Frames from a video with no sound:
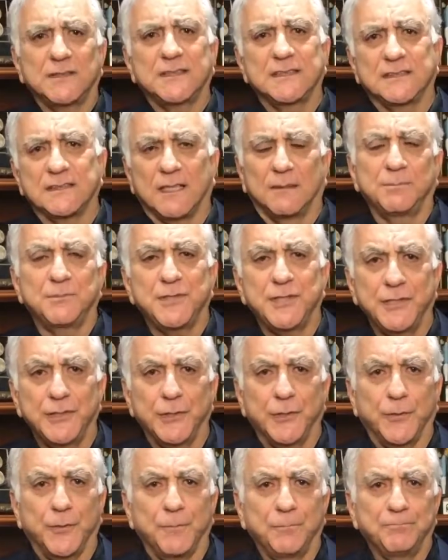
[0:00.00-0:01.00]
is up to
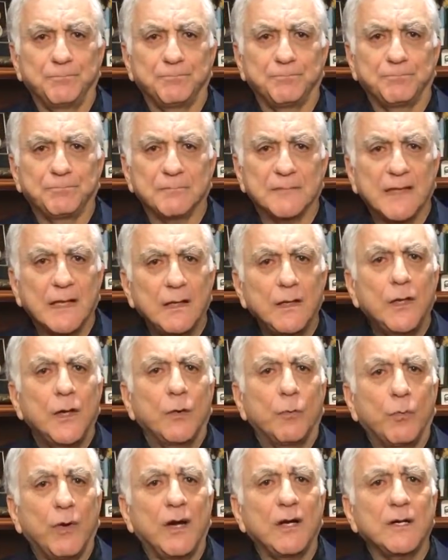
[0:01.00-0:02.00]
you.
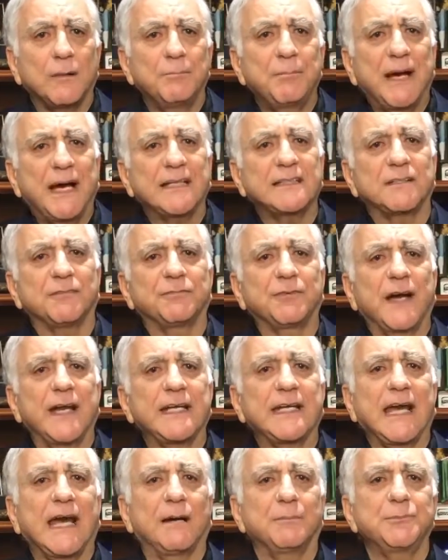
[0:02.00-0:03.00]
Welcome back to
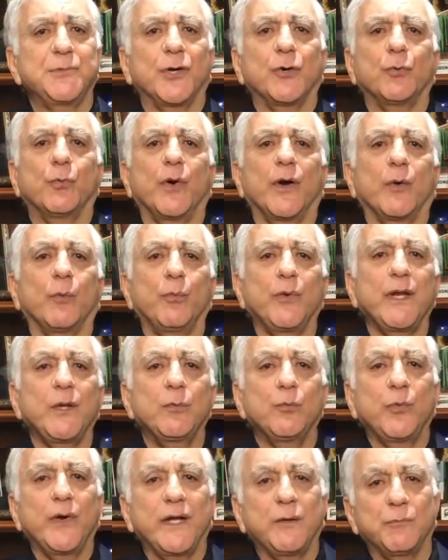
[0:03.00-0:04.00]
Frank Abdo, where we
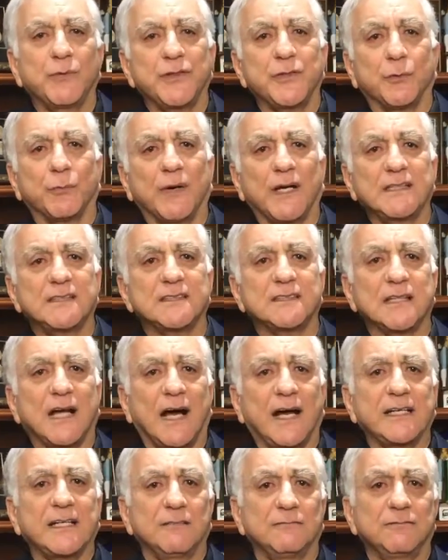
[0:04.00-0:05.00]
win with the right
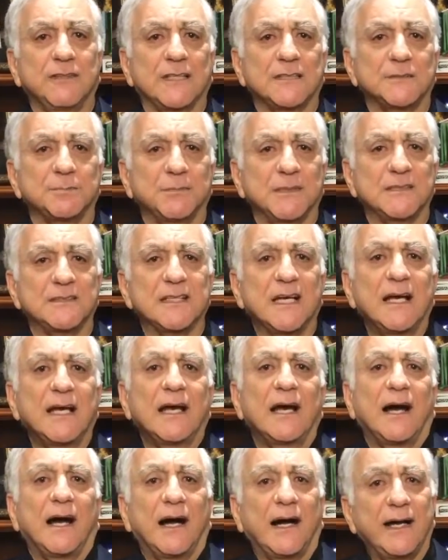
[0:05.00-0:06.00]
stock investments.
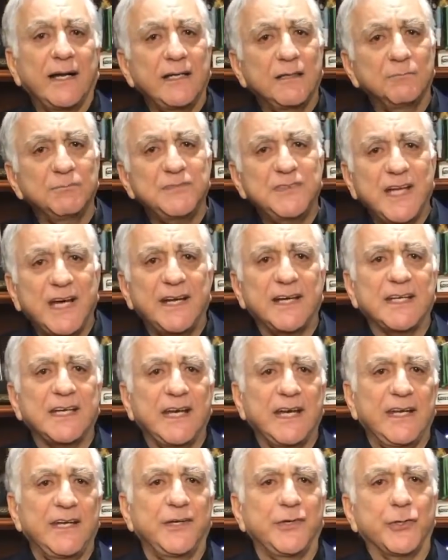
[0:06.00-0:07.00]
I am
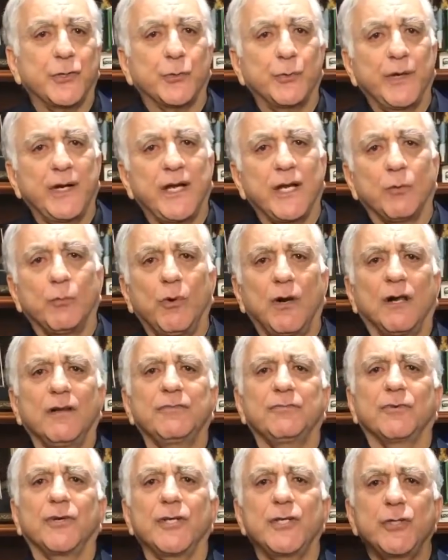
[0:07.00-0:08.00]
dedicated to creating
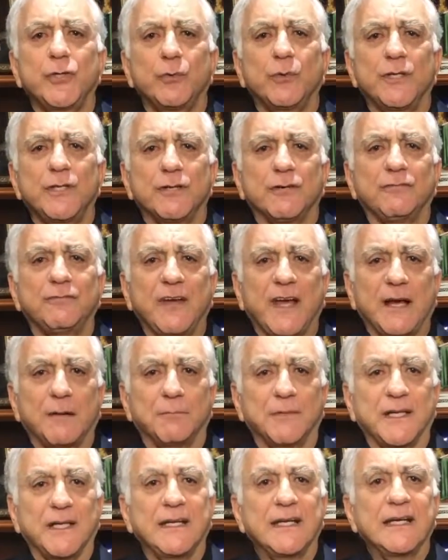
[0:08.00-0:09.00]
wealth for you and your
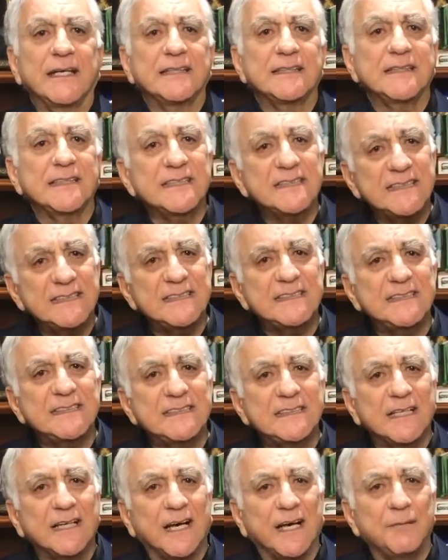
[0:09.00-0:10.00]
family. This is
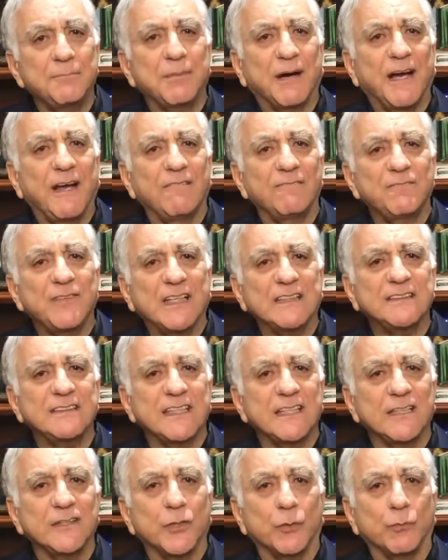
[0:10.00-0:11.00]
done by
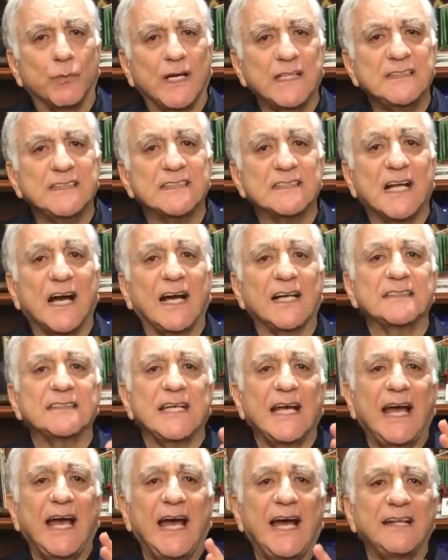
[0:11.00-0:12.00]
investing in the right stocks
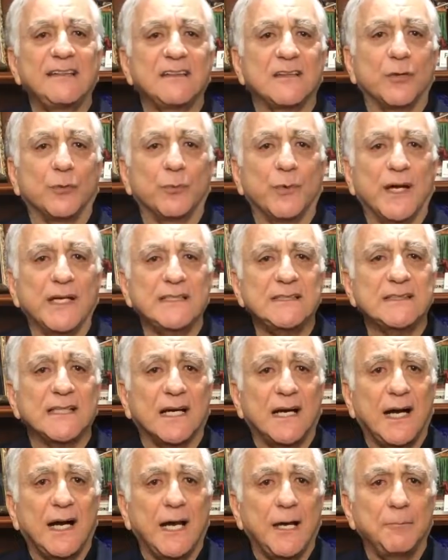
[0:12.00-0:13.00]
at the right
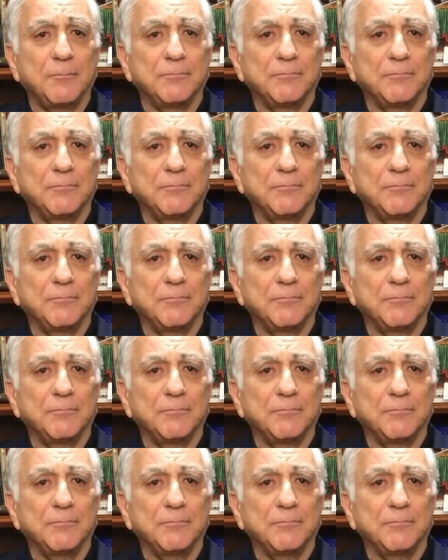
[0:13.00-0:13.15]
time.